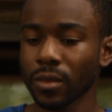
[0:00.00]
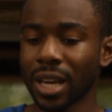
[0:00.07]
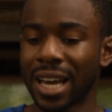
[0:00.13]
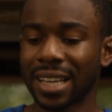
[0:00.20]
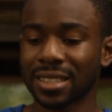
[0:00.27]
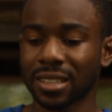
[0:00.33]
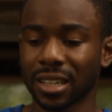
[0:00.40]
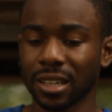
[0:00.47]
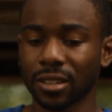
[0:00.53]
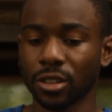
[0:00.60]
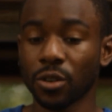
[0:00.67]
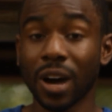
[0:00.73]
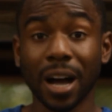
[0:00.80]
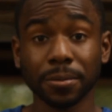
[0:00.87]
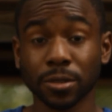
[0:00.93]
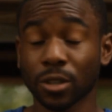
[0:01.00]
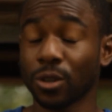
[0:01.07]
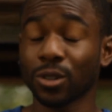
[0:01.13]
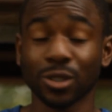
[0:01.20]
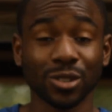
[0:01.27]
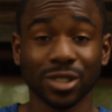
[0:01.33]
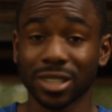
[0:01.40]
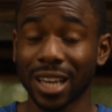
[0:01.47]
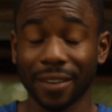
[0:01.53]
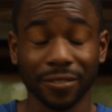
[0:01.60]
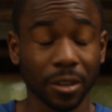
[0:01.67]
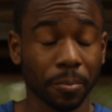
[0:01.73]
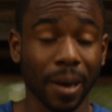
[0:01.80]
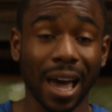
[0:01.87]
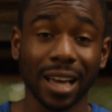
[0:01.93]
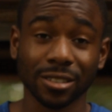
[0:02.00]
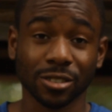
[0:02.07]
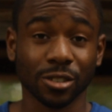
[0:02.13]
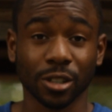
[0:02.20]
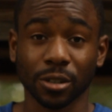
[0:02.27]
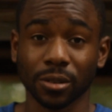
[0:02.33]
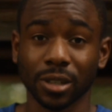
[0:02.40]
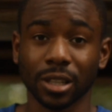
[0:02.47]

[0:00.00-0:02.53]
as a new obstacle you just have to pass through.